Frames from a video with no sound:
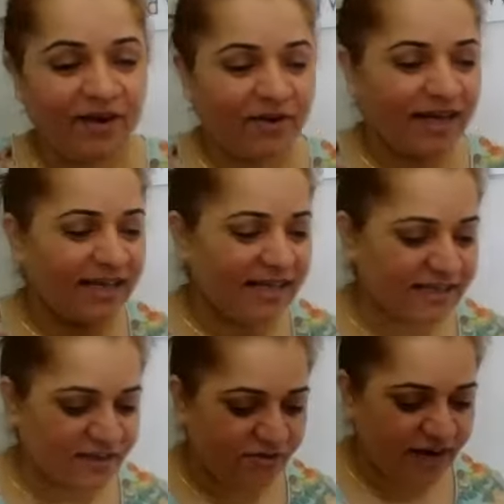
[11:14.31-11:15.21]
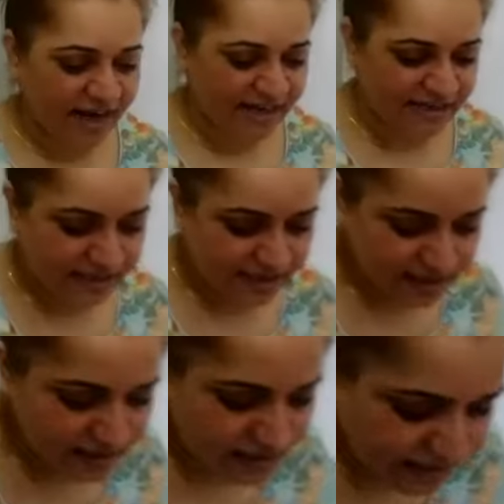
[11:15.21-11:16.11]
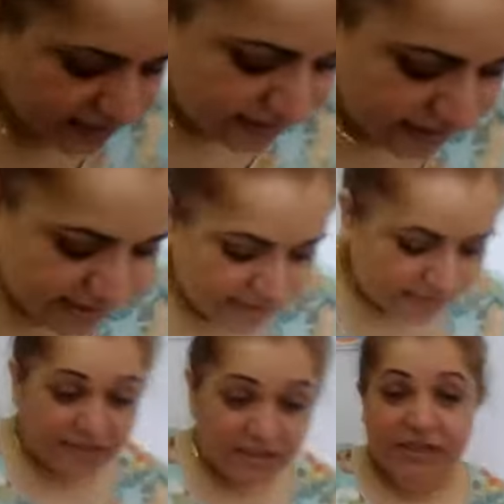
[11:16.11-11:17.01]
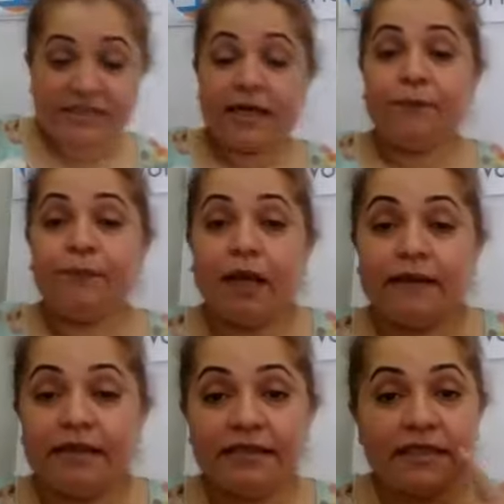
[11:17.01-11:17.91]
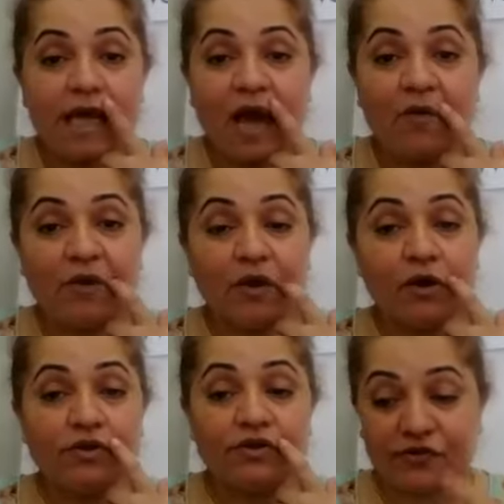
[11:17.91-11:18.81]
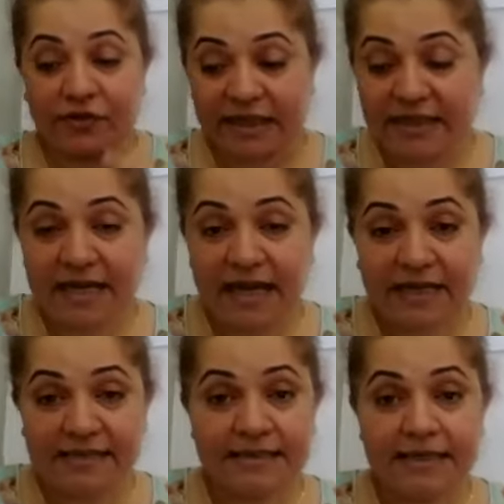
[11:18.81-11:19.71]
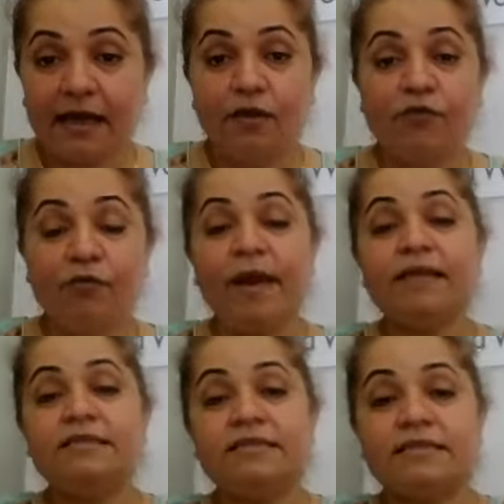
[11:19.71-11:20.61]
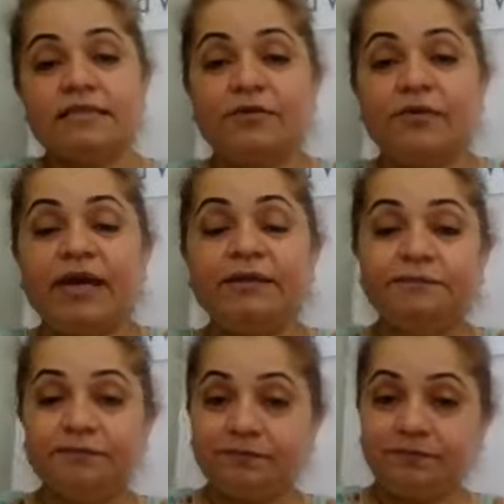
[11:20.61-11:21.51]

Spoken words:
Okay, that's great. So you see, this is how we are going to recognize the alphabets, right?